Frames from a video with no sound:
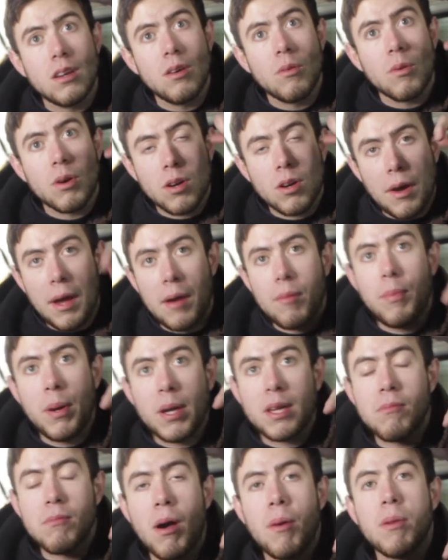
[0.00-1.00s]
We're gonna have
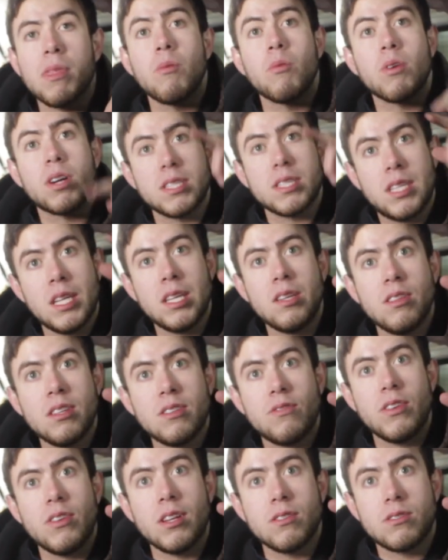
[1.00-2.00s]
pick them up, and then we'll continue this
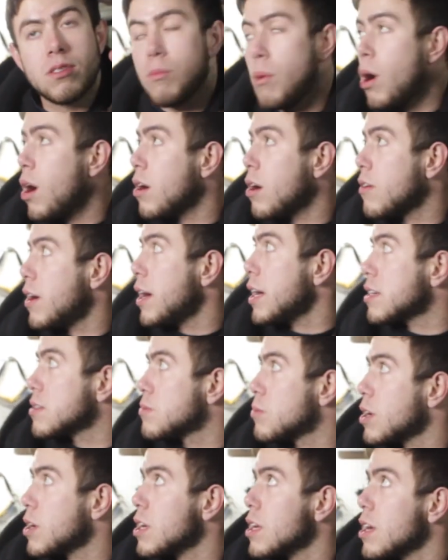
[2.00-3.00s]
video tomorrow, right? Because
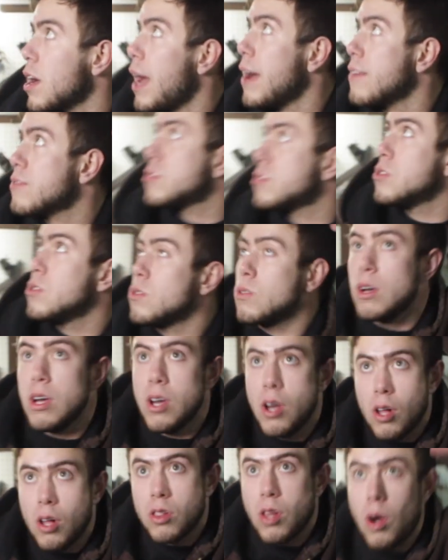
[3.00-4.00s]
we're gonna have to
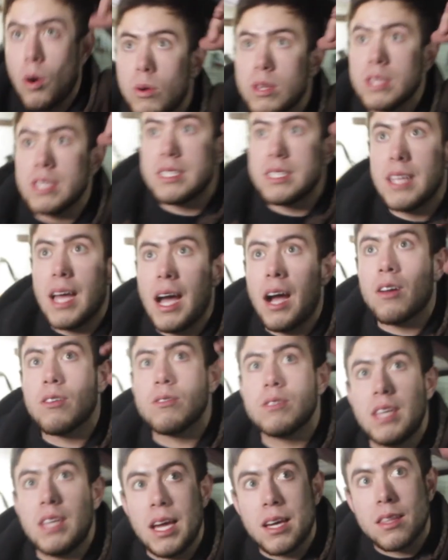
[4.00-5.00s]
lower this down,
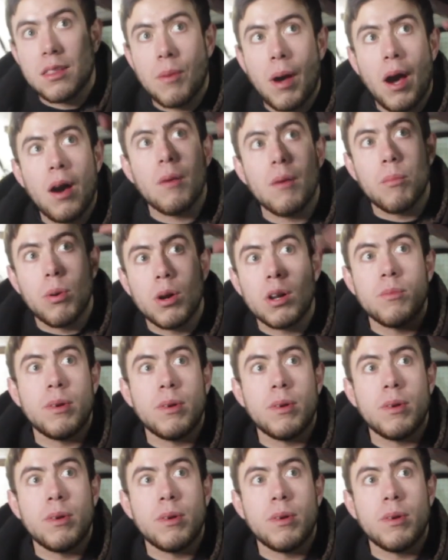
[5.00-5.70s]
take them out, and put them